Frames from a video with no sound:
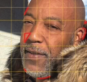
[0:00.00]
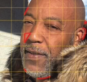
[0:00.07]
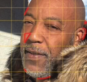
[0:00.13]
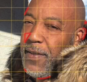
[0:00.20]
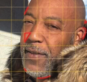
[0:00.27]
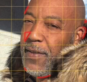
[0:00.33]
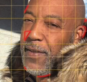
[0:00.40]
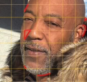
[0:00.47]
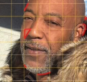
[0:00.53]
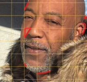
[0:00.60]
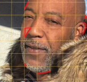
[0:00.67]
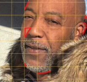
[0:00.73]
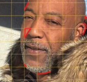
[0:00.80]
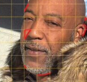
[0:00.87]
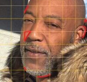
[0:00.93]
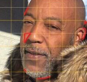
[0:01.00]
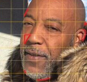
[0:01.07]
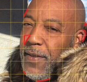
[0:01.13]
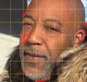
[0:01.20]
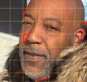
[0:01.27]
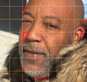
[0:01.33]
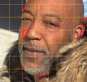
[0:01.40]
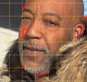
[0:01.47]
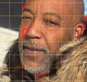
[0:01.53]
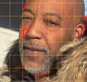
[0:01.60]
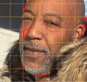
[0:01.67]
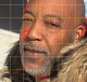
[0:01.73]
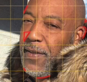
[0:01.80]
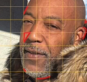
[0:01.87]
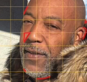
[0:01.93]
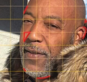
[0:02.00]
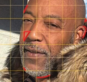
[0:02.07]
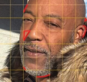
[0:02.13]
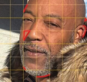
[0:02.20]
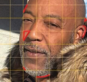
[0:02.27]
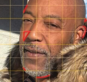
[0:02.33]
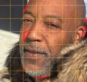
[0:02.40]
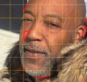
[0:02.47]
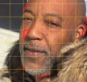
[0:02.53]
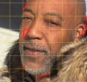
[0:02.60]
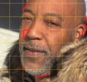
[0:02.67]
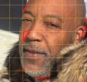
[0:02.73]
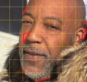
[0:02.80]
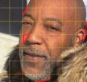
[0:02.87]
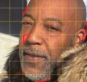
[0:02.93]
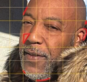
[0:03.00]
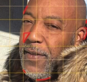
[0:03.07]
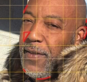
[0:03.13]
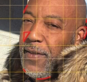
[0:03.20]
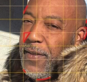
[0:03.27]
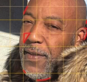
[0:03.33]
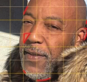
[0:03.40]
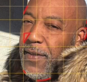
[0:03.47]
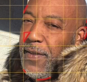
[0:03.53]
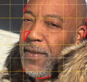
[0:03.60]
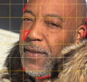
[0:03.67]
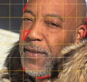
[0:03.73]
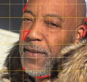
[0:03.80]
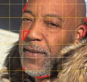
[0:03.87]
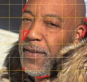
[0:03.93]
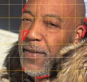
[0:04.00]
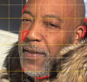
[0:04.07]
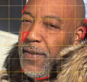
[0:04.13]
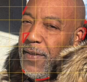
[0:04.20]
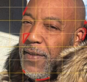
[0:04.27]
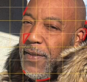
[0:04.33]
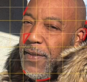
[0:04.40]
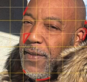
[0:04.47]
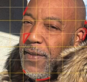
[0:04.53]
create the angle of the nose. See, that gave me the angle of the nose.